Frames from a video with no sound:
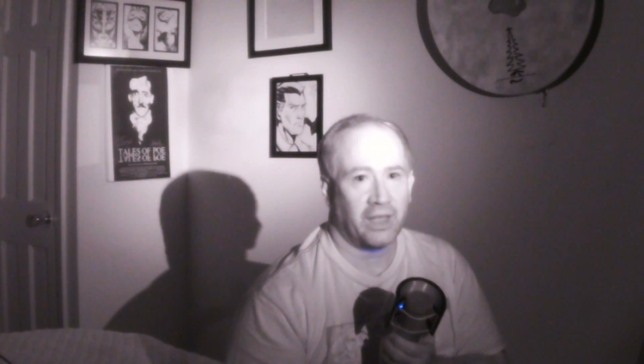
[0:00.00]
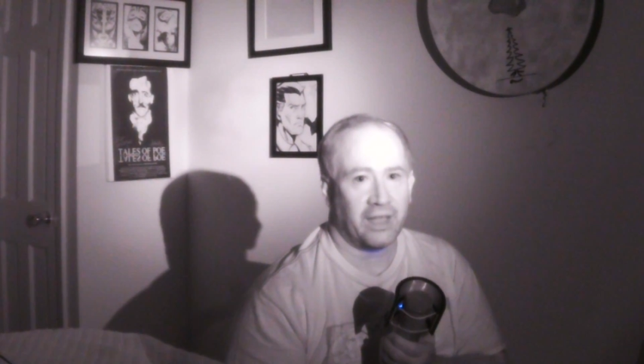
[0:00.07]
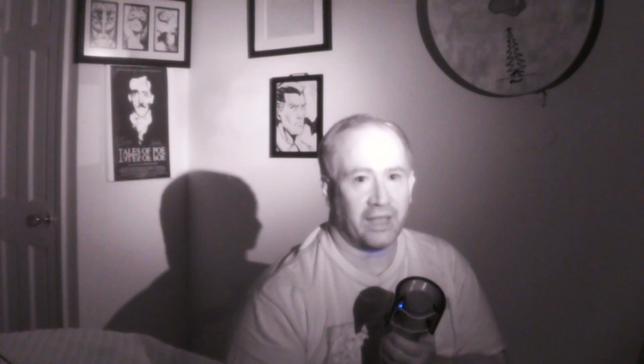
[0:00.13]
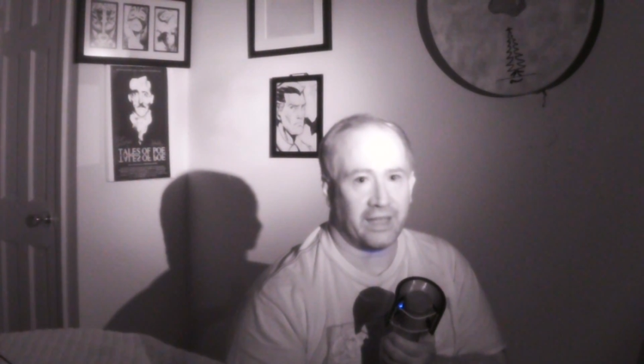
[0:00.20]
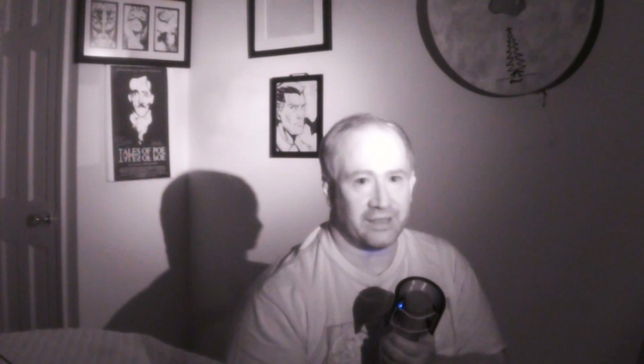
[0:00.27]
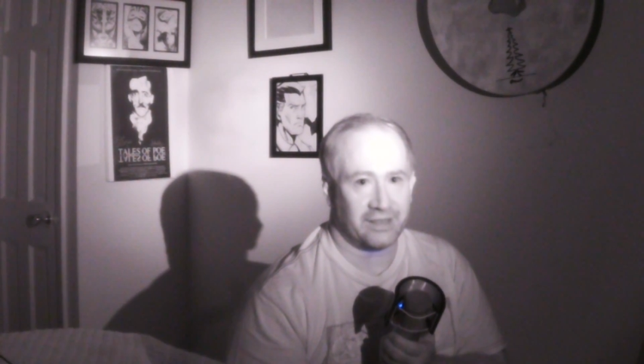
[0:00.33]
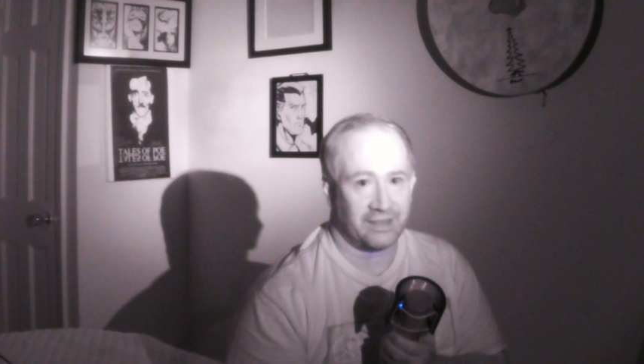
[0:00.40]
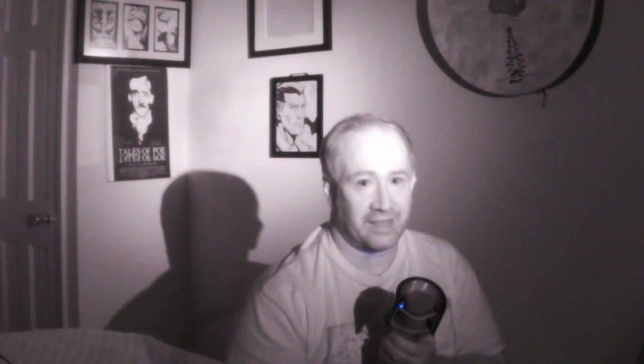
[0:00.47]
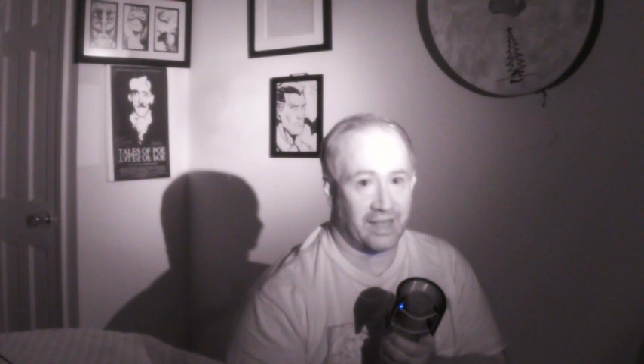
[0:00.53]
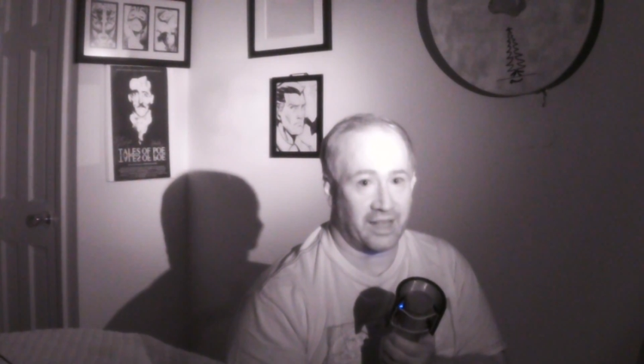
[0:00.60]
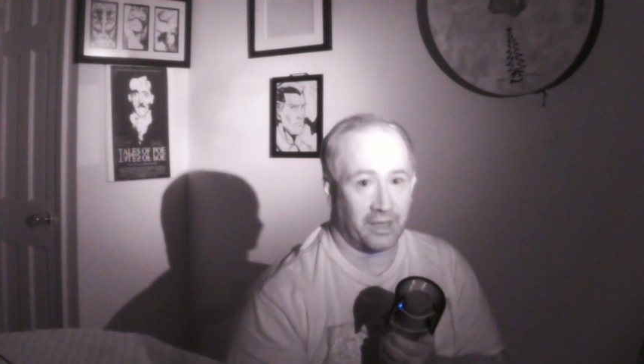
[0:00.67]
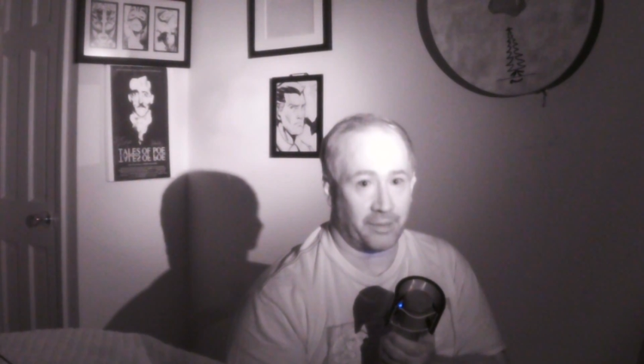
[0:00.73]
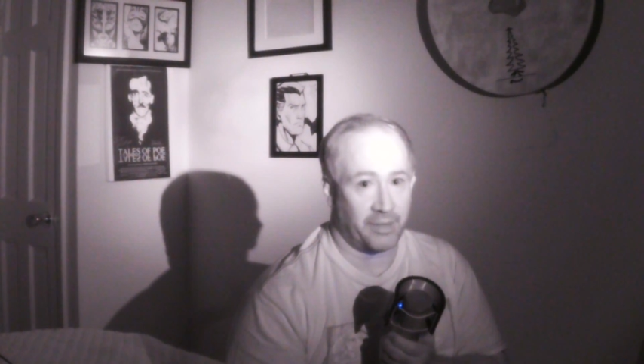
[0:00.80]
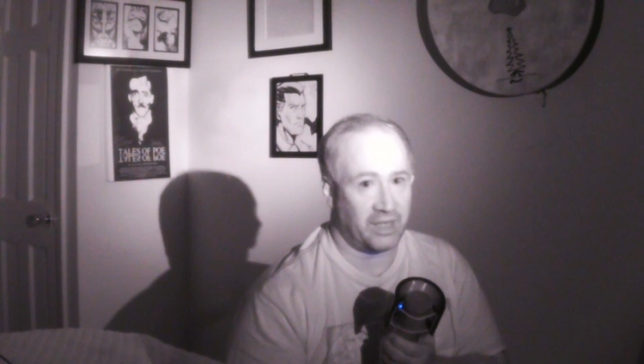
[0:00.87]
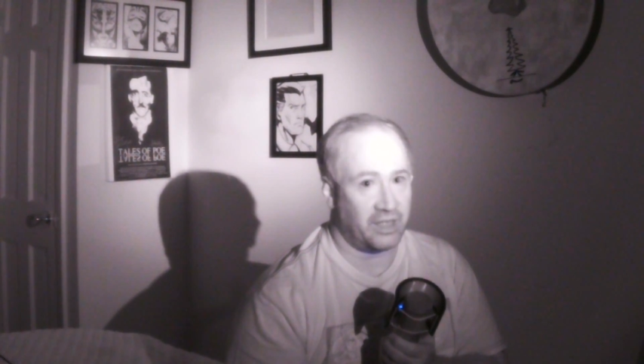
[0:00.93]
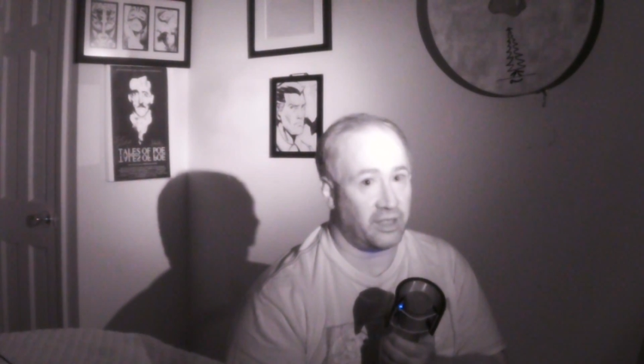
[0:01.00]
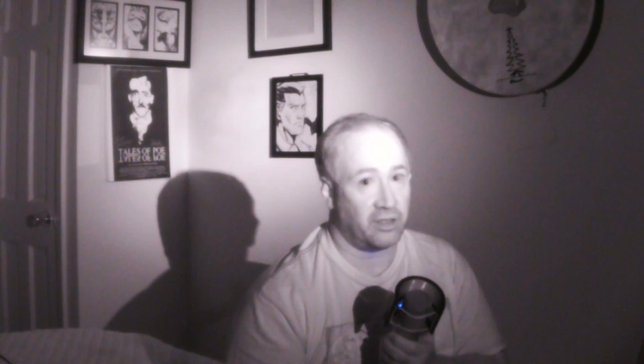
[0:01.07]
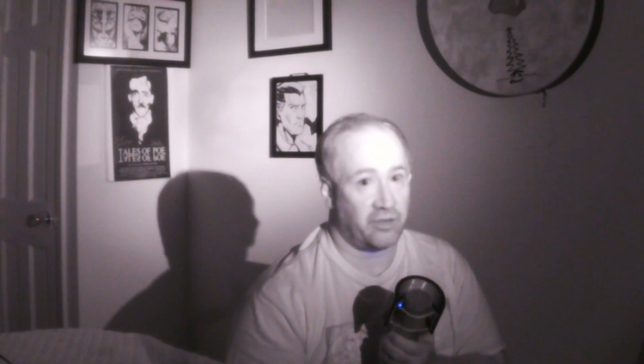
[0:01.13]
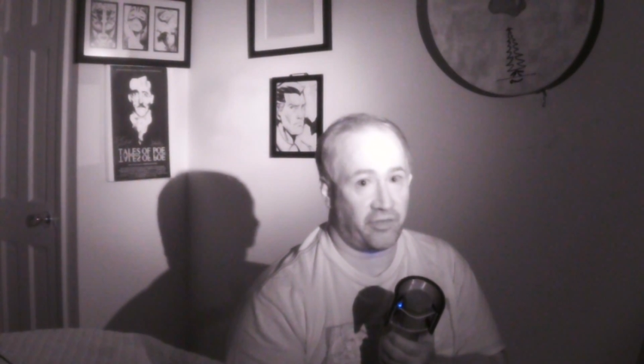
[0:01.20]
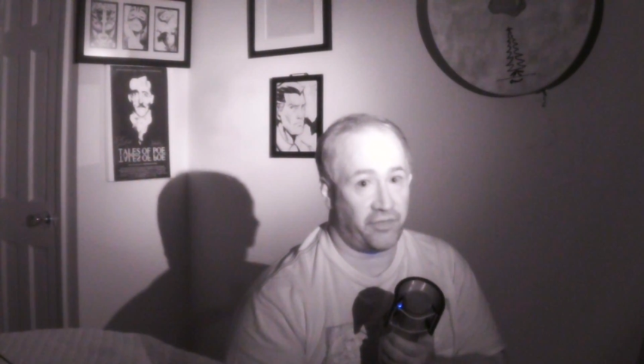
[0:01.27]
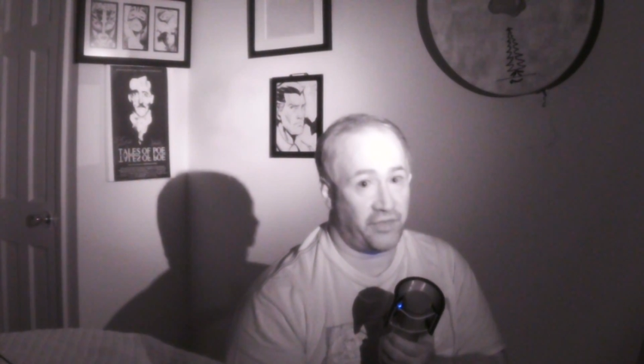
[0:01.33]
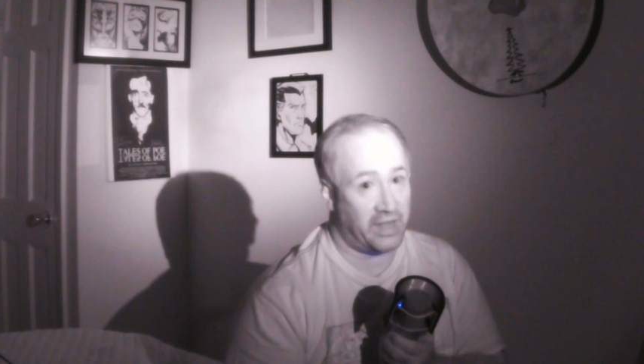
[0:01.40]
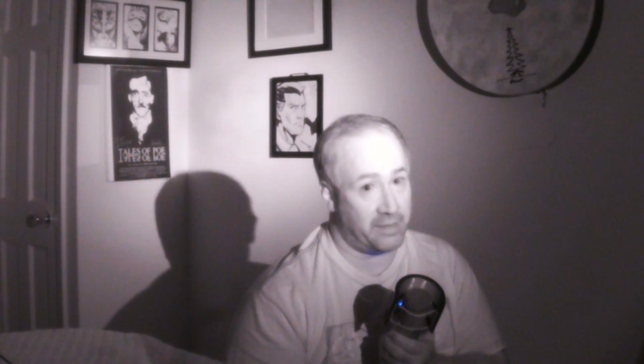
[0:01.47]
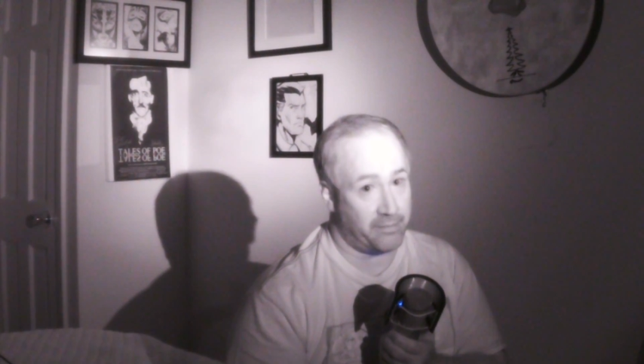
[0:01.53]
It's telling me, feed